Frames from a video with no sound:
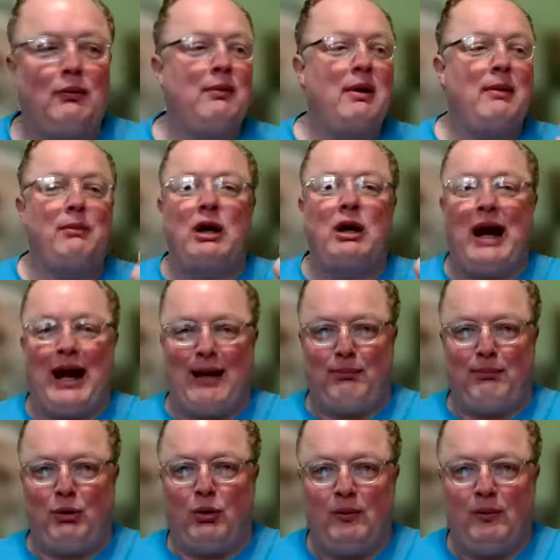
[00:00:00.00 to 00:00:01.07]
can remember
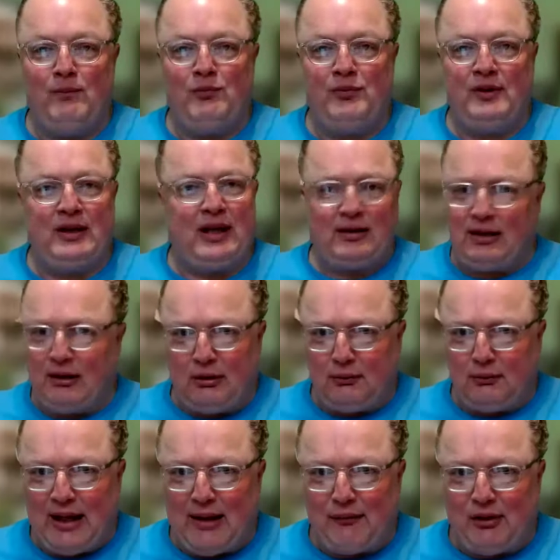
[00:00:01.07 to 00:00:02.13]
apple that they
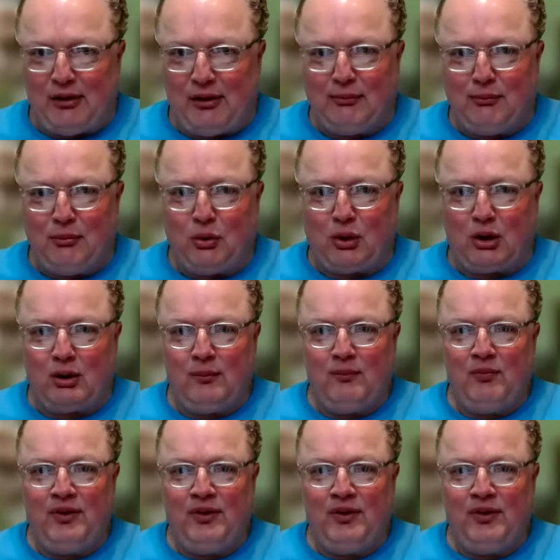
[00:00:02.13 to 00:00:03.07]
don't have anymore.